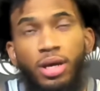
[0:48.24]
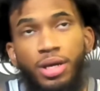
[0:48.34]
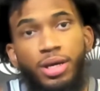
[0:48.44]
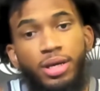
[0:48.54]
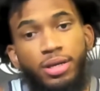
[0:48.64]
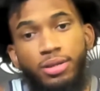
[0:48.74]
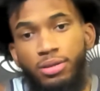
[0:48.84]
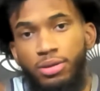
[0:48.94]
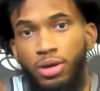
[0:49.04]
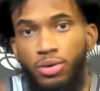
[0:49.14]
and
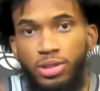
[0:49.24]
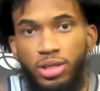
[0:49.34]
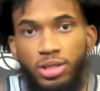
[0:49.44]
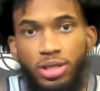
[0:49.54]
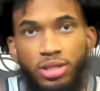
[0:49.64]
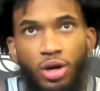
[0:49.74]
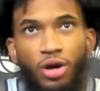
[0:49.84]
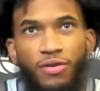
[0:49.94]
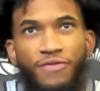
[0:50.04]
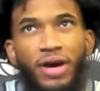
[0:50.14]
you know, it's it's, it's
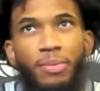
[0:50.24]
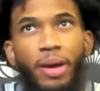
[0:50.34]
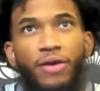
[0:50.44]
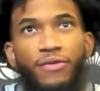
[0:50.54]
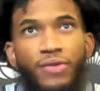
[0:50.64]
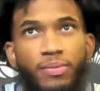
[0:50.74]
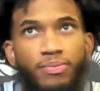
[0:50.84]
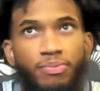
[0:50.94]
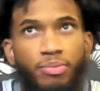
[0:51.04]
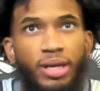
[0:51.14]
hard to fight back from
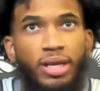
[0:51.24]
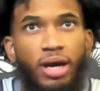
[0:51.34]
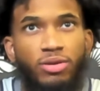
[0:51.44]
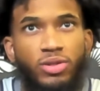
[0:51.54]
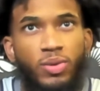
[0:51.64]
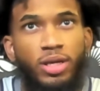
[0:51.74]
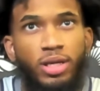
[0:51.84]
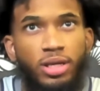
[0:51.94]
being down twenty,